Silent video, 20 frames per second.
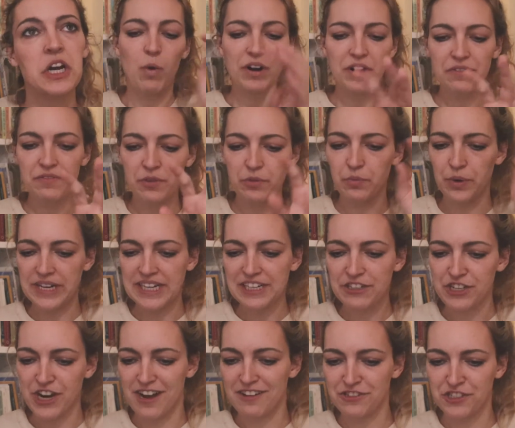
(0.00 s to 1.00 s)
One of the
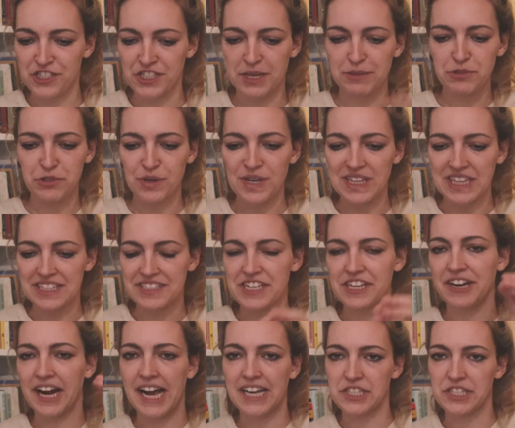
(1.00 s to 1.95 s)
reading challenges I'm doing this year